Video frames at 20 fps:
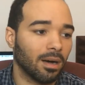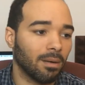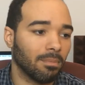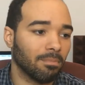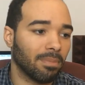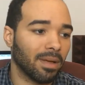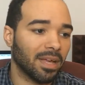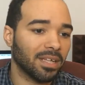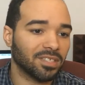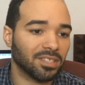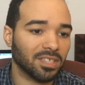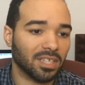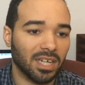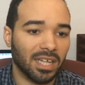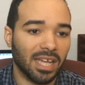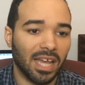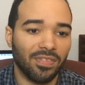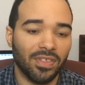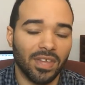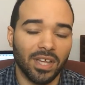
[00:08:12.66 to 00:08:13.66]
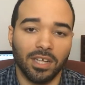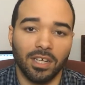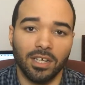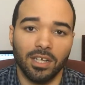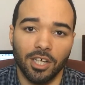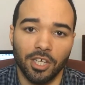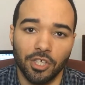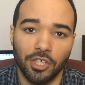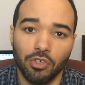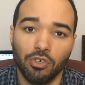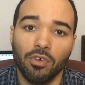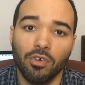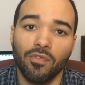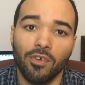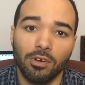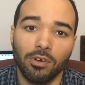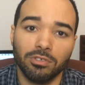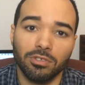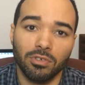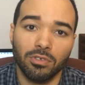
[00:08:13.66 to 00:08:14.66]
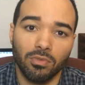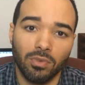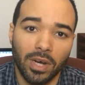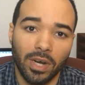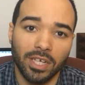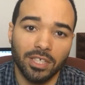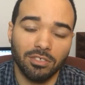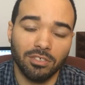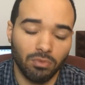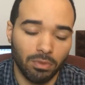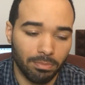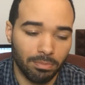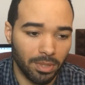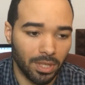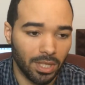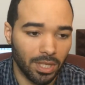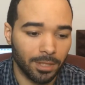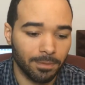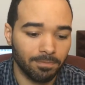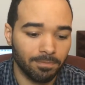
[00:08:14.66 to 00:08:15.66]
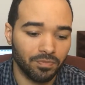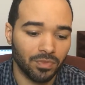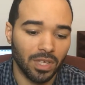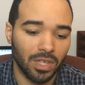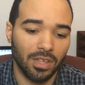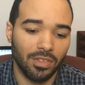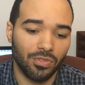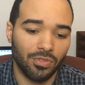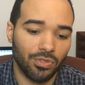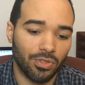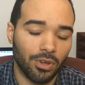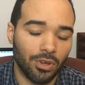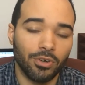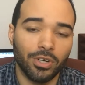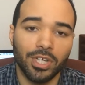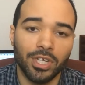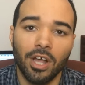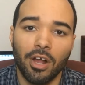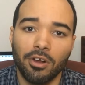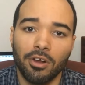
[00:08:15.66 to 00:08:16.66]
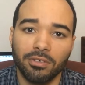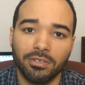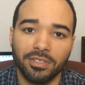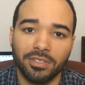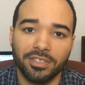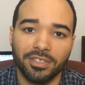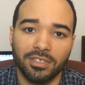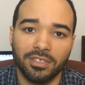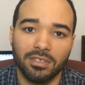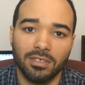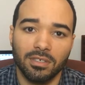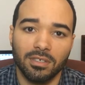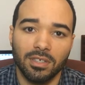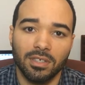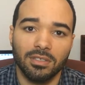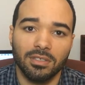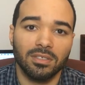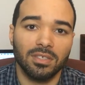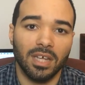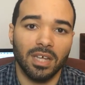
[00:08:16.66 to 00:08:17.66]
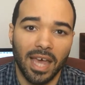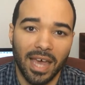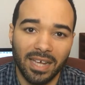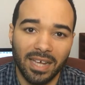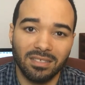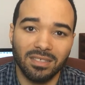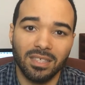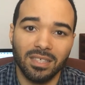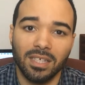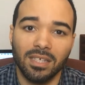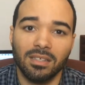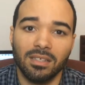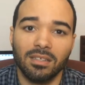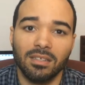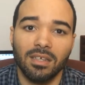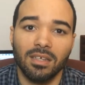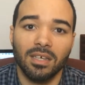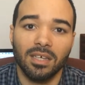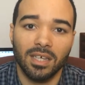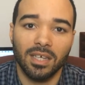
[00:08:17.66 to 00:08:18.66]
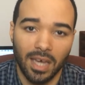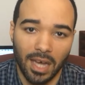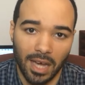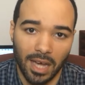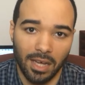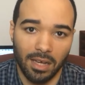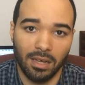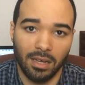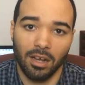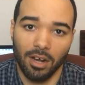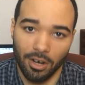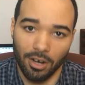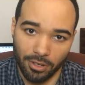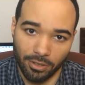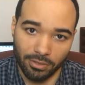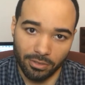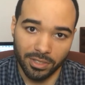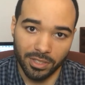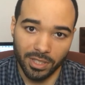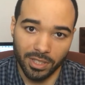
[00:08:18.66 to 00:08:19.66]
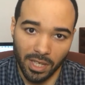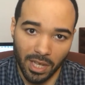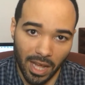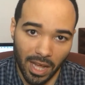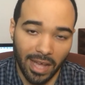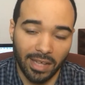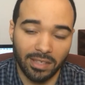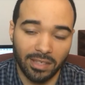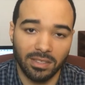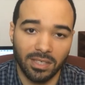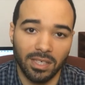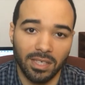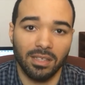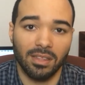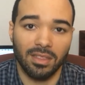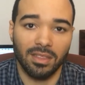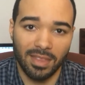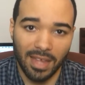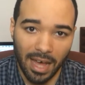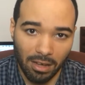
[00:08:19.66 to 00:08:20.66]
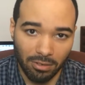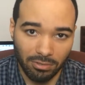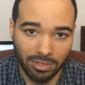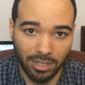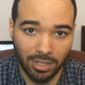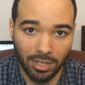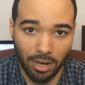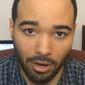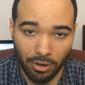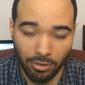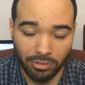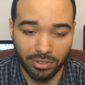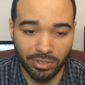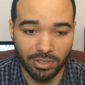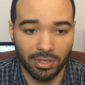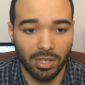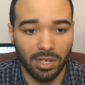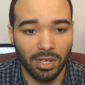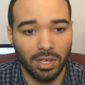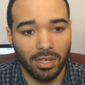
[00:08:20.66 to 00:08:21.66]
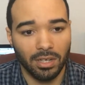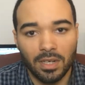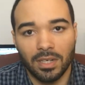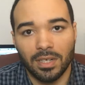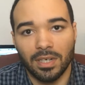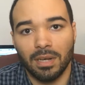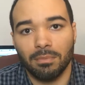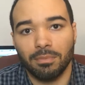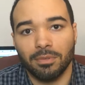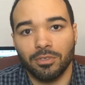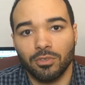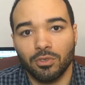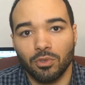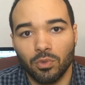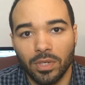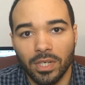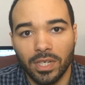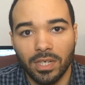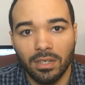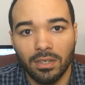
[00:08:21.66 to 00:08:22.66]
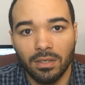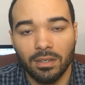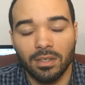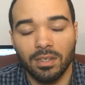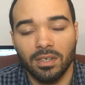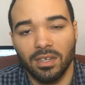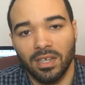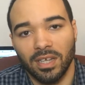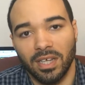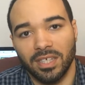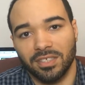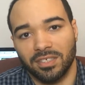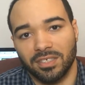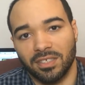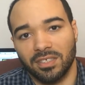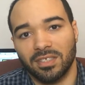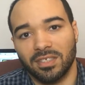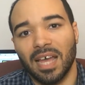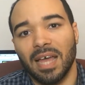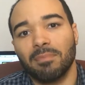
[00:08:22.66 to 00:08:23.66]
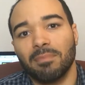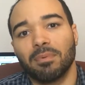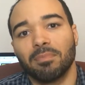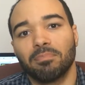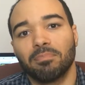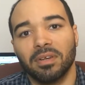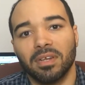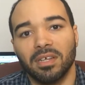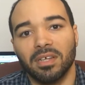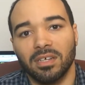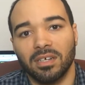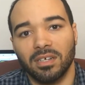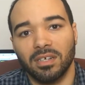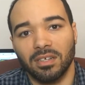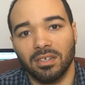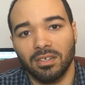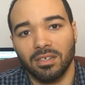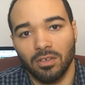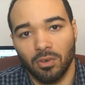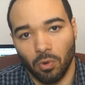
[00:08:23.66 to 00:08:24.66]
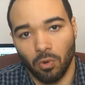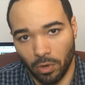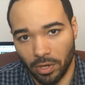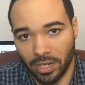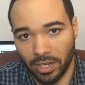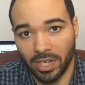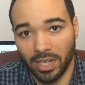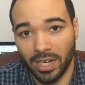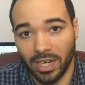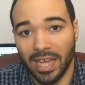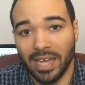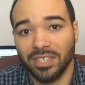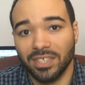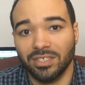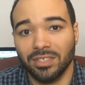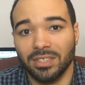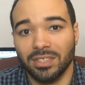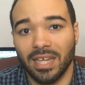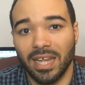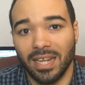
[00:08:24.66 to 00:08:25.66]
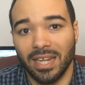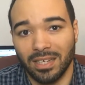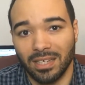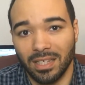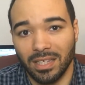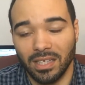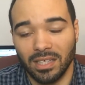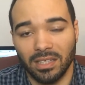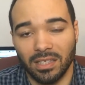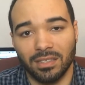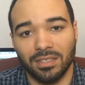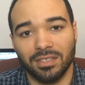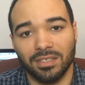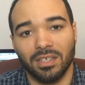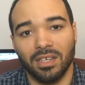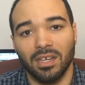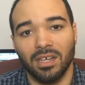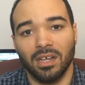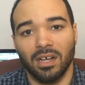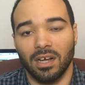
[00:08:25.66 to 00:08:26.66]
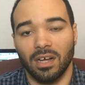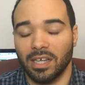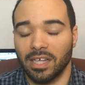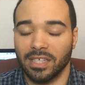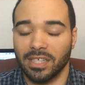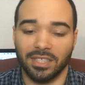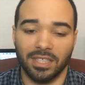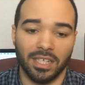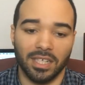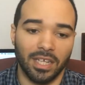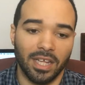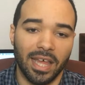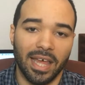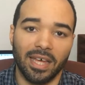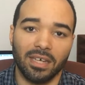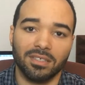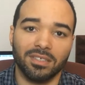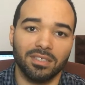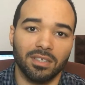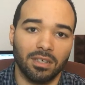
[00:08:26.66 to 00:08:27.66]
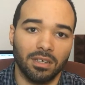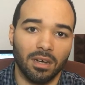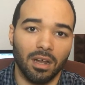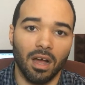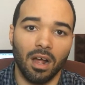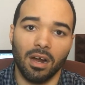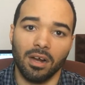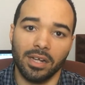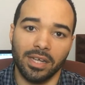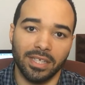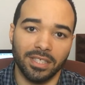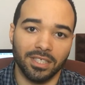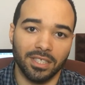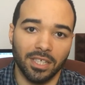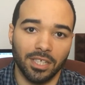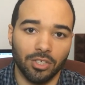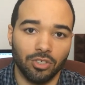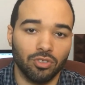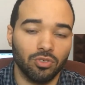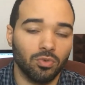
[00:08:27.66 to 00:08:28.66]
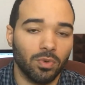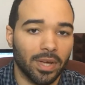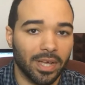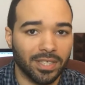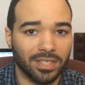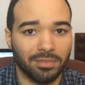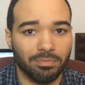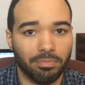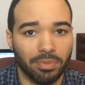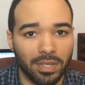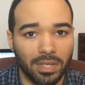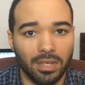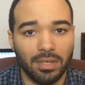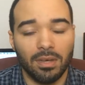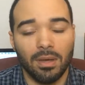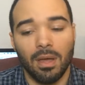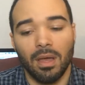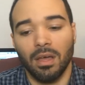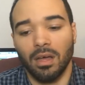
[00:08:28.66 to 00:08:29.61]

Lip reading: Basically, I think a universal range would be 30 hertz to 18K hertz, 18,000 hertz. Number 3 is the type of plug or the connection that it needs. Is it an XLR? Is it a USB?